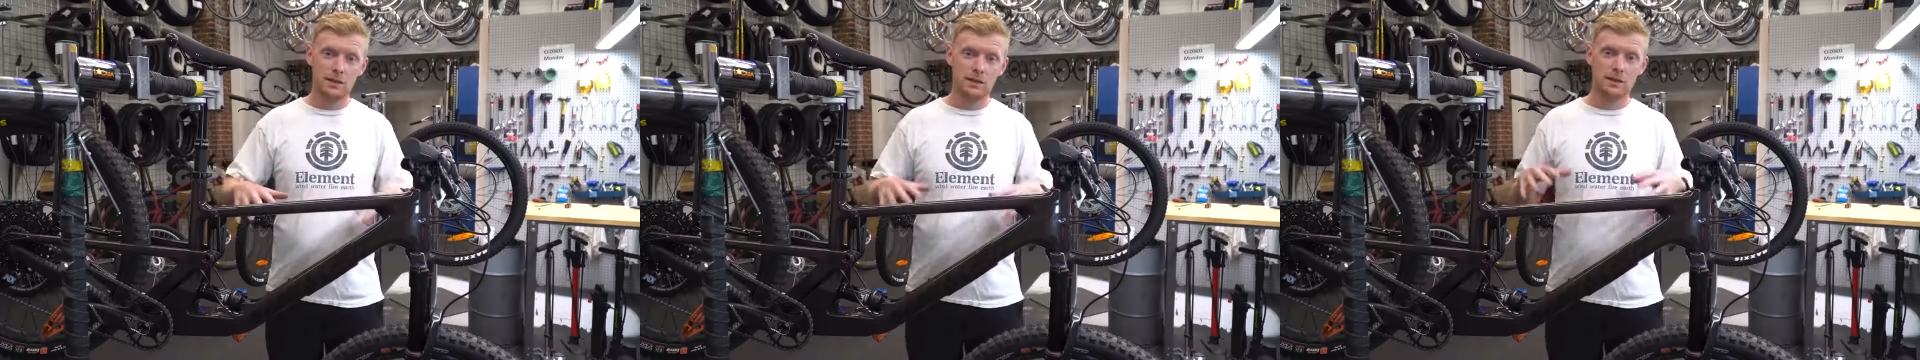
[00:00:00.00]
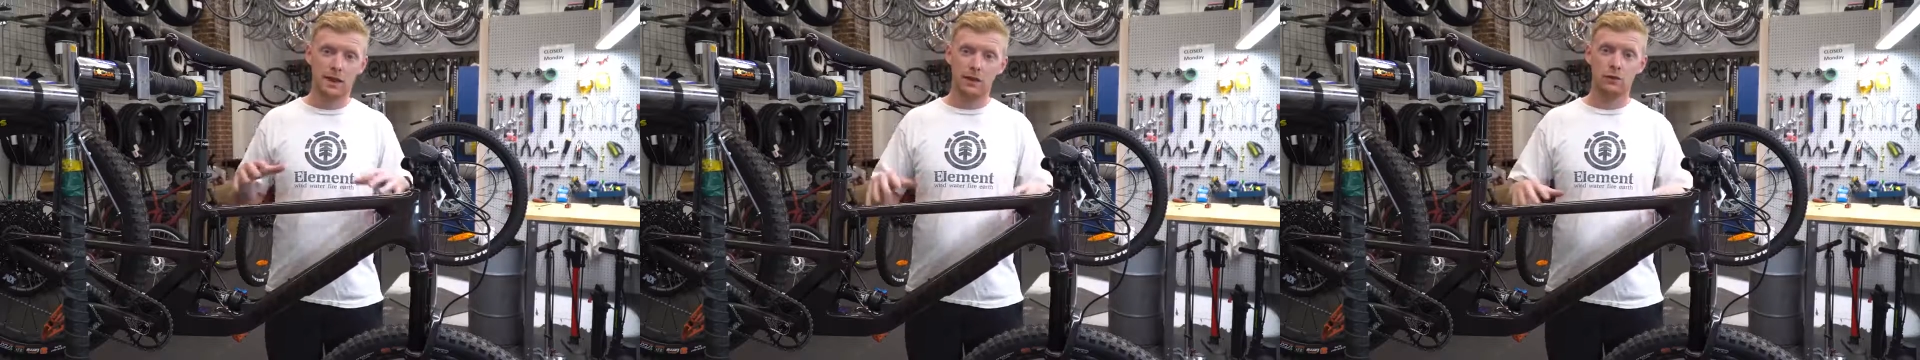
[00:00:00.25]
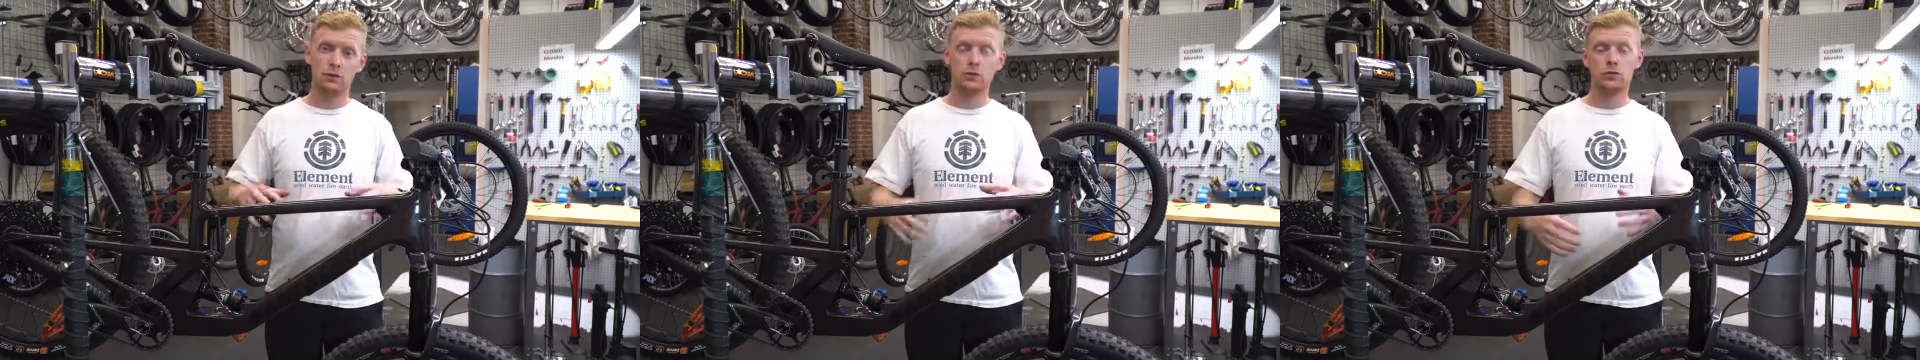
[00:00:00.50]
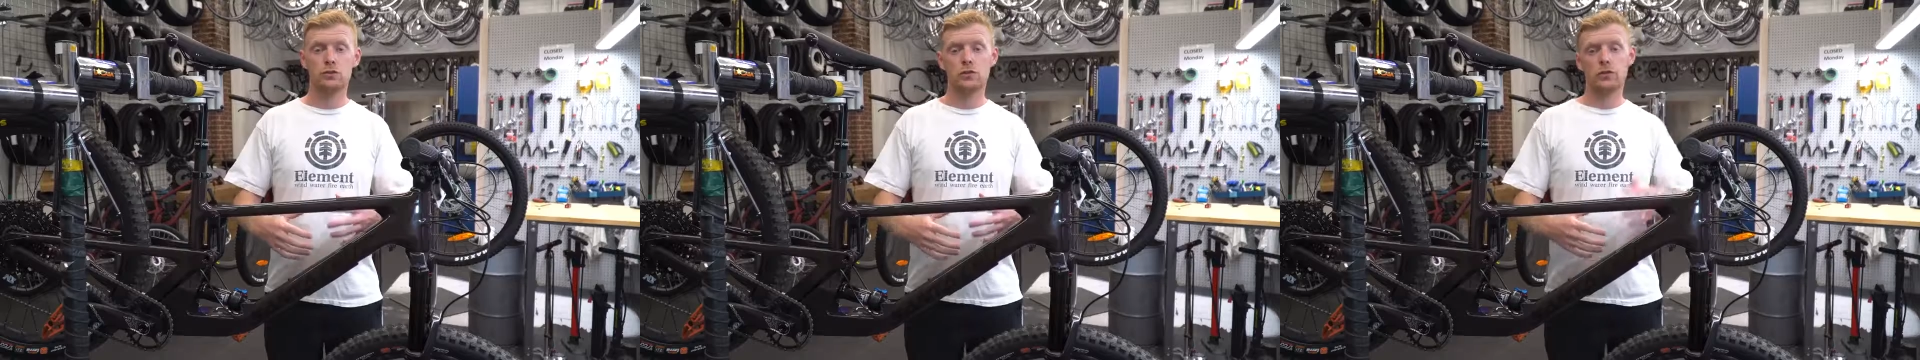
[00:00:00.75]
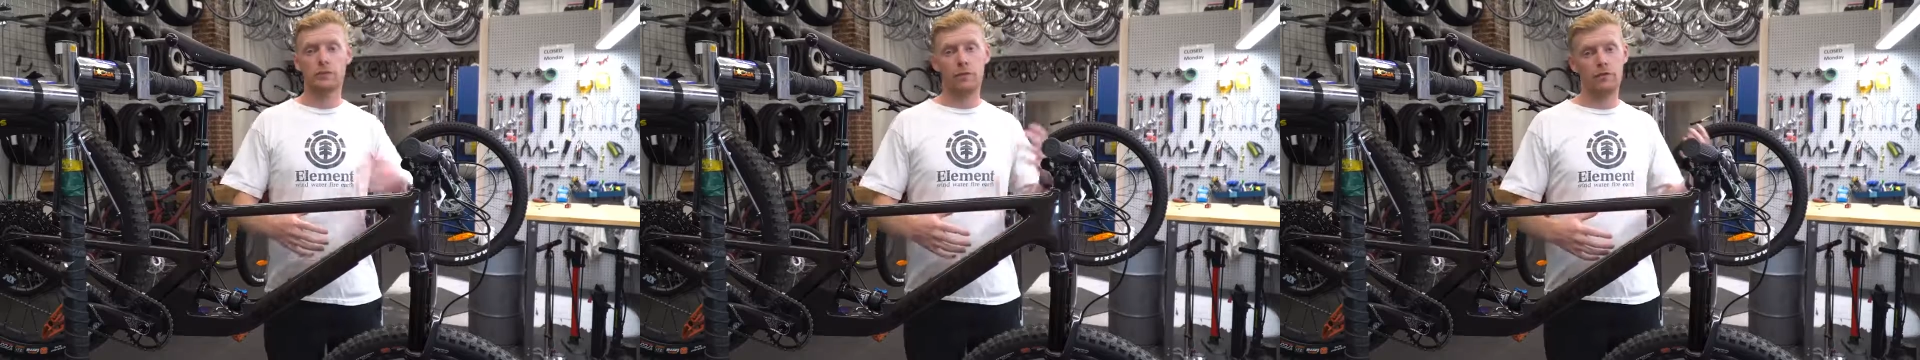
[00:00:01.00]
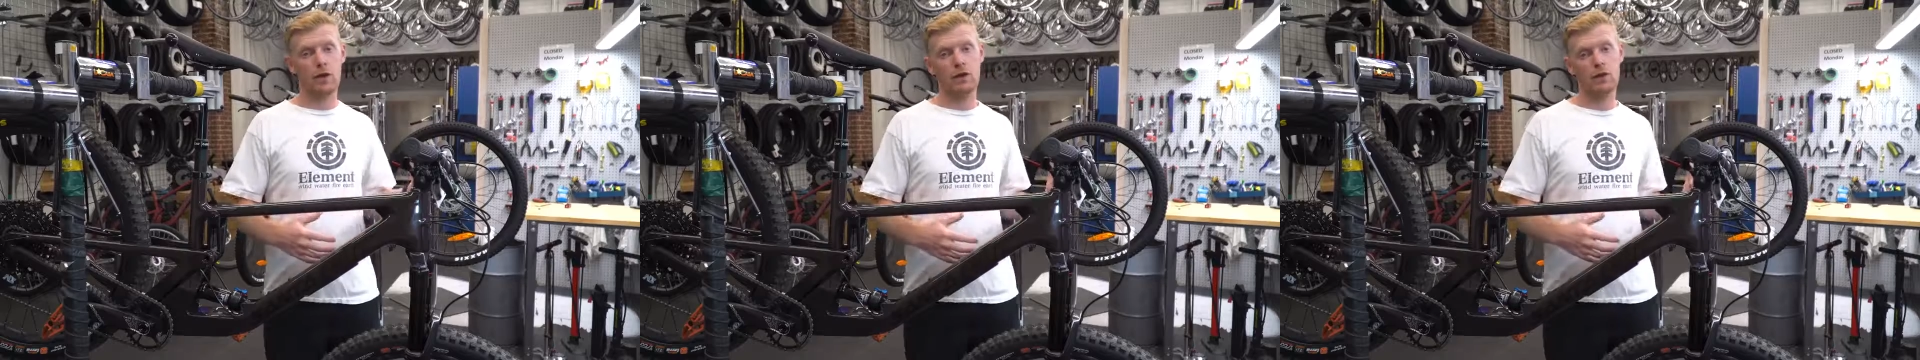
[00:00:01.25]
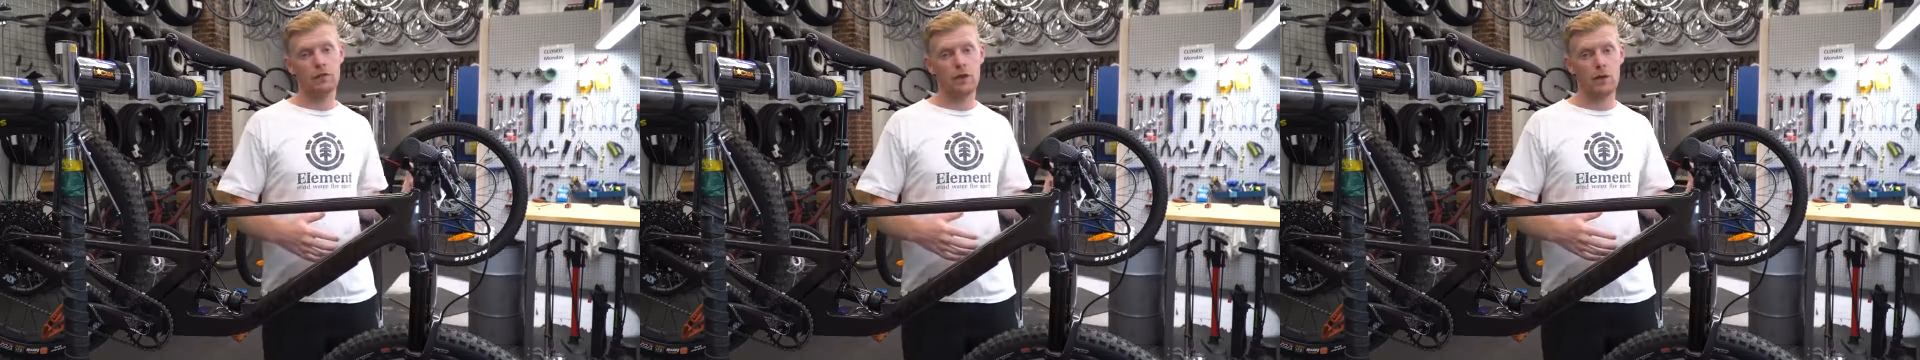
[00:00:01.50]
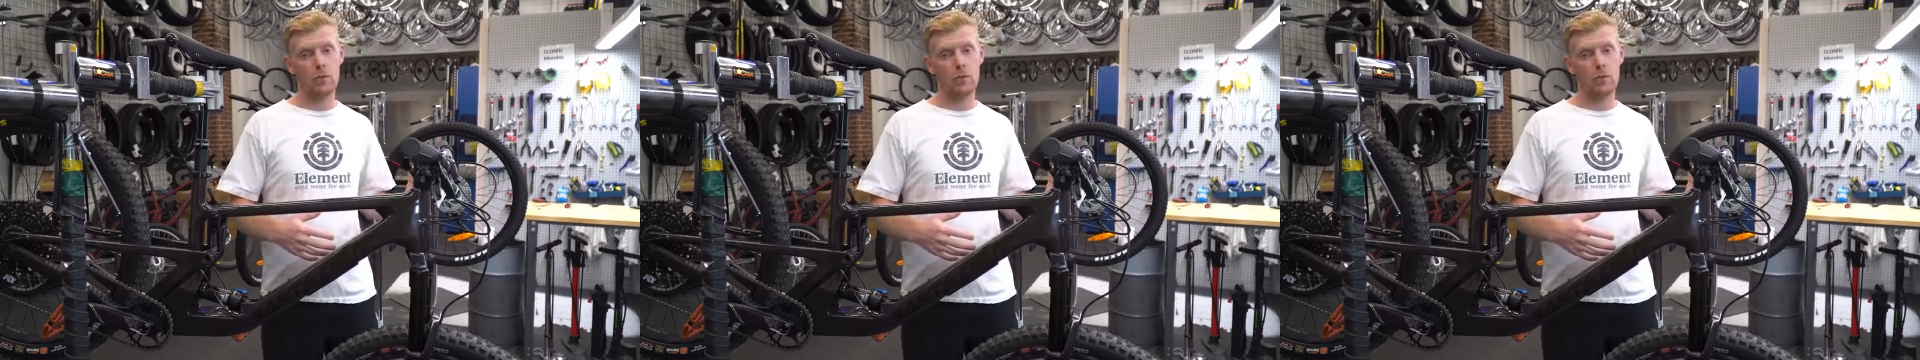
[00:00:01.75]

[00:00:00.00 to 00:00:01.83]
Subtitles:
Santa Cruz does provide on their